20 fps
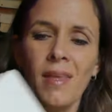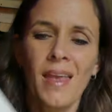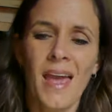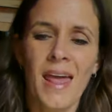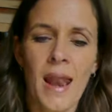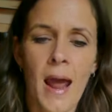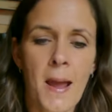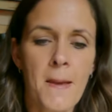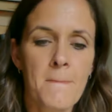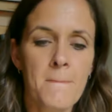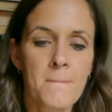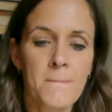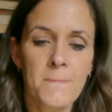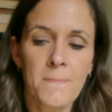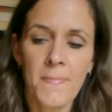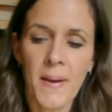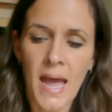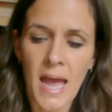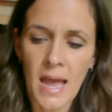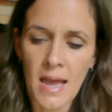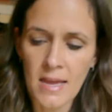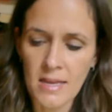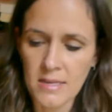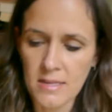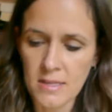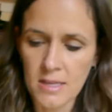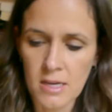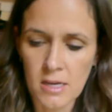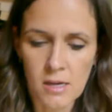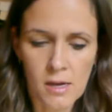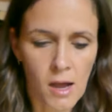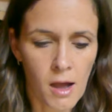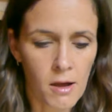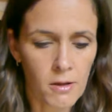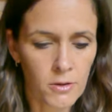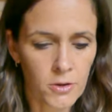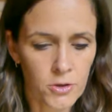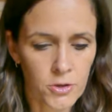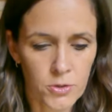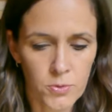And I bet the
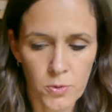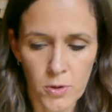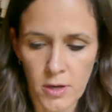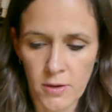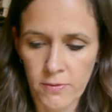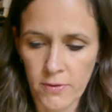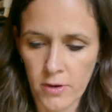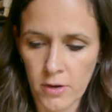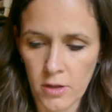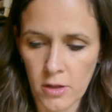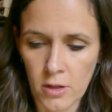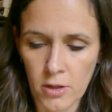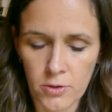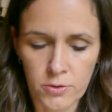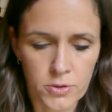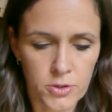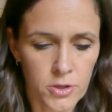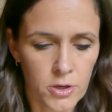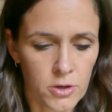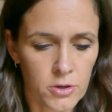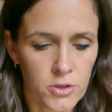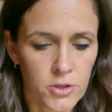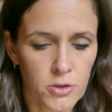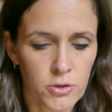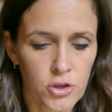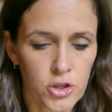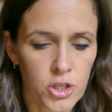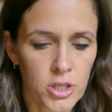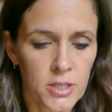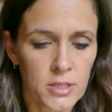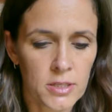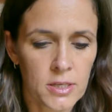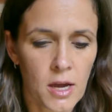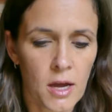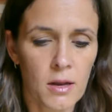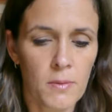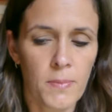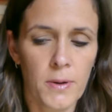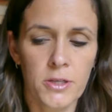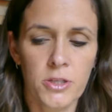colors were even closer. So she's
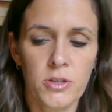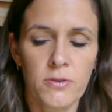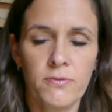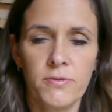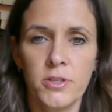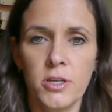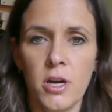got a bunch of